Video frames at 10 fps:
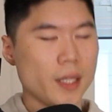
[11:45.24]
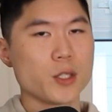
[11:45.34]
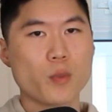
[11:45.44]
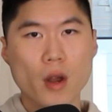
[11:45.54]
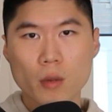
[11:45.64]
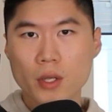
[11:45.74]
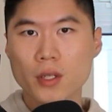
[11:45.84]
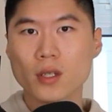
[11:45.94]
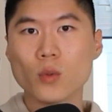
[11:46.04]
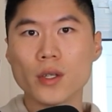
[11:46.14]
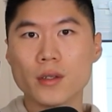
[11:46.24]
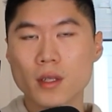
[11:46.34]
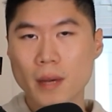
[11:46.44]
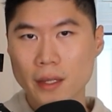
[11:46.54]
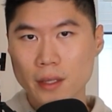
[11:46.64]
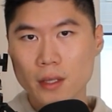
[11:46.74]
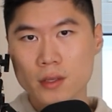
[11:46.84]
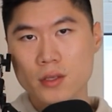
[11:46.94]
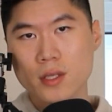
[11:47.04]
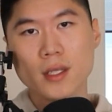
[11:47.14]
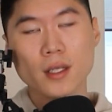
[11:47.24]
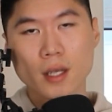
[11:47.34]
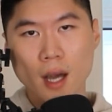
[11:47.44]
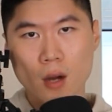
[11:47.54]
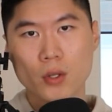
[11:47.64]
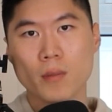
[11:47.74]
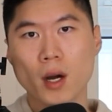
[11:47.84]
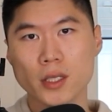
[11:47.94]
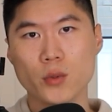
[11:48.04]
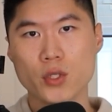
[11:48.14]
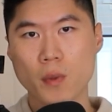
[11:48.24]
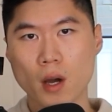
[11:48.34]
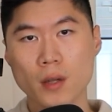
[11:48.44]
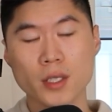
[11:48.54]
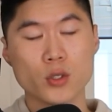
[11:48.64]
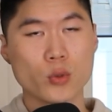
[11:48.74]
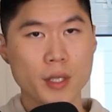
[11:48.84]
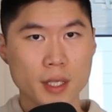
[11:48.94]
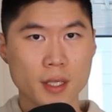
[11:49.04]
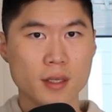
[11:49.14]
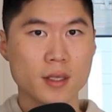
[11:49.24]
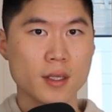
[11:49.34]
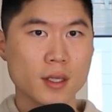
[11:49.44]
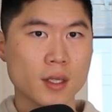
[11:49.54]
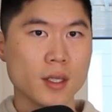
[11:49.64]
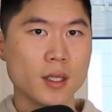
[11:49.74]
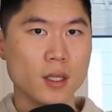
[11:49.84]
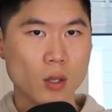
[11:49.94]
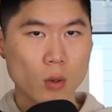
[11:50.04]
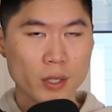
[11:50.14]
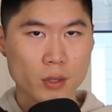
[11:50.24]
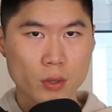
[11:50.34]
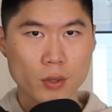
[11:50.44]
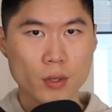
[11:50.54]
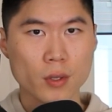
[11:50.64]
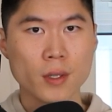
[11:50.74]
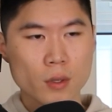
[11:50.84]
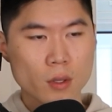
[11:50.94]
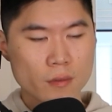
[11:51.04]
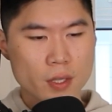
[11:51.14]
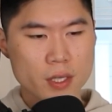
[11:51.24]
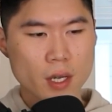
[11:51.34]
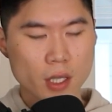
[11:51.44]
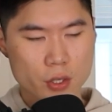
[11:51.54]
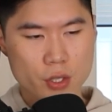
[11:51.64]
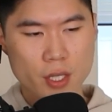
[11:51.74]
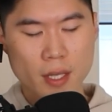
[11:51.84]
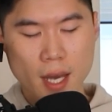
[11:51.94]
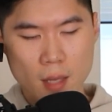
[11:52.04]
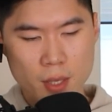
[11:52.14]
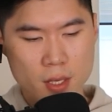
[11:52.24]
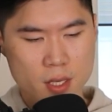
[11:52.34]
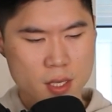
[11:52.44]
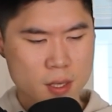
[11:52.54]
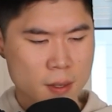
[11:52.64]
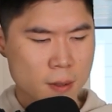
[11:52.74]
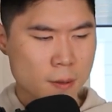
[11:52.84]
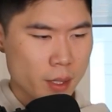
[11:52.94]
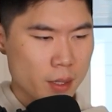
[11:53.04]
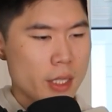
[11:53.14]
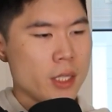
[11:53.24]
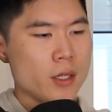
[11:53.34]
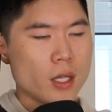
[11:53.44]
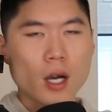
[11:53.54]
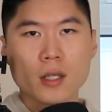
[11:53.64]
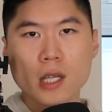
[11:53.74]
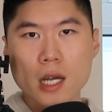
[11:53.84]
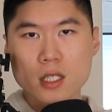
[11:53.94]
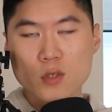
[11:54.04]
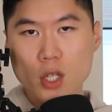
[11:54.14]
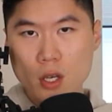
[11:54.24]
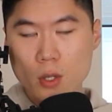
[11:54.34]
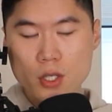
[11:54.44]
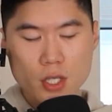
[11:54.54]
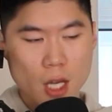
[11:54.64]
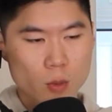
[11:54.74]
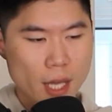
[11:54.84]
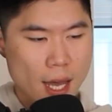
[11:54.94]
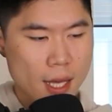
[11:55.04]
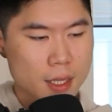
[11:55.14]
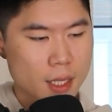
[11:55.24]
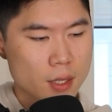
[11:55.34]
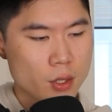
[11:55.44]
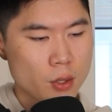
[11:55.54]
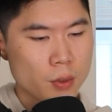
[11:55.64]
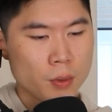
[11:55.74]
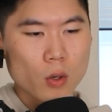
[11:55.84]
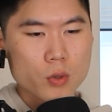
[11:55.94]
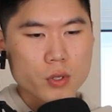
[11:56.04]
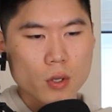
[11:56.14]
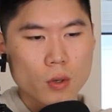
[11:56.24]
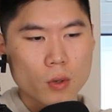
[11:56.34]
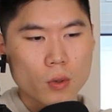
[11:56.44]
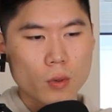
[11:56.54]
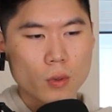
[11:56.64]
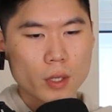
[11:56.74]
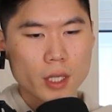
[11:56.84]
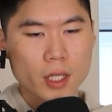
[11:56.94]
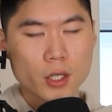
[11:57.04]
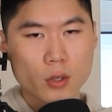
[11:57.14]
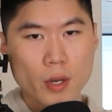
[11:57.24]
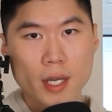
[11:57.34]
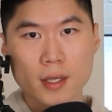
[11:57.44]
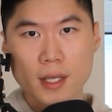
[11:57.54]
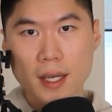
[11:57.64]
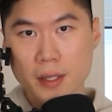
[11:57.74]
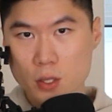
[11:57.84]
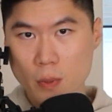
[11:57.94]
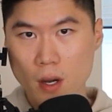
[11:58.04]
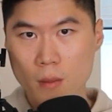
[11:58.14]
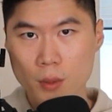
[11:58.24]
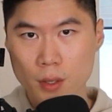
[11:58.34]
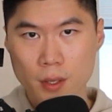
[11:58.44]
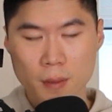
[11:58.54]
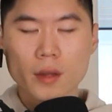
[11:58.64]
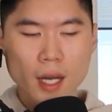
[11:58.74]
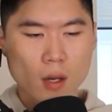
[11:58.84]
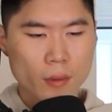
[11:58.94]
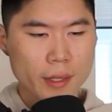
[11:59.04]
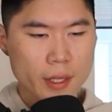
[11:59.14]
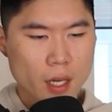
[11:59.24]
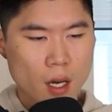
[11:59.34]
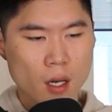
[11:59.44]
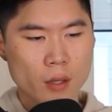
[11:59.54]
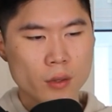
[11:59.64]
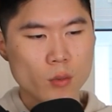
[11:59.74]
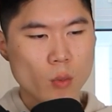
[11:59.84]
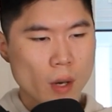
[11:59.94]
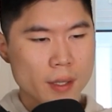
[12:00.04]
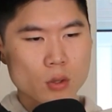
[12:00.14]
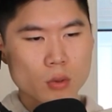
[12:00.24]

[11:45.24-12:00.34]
and experimenting with the methods and see how your body responds and tweak it according to your own physiology and habits. But in the context of adherence, I would add that you also iterate and experiment not only on what